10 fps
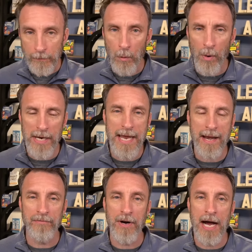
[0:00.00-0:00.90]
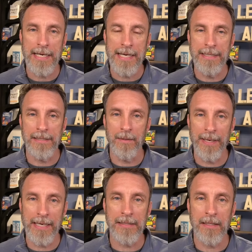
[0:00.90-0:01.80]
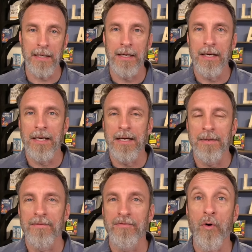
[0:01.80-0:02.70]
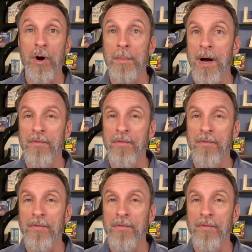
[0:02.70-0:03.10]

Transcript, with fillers: What I identified is the biggest form of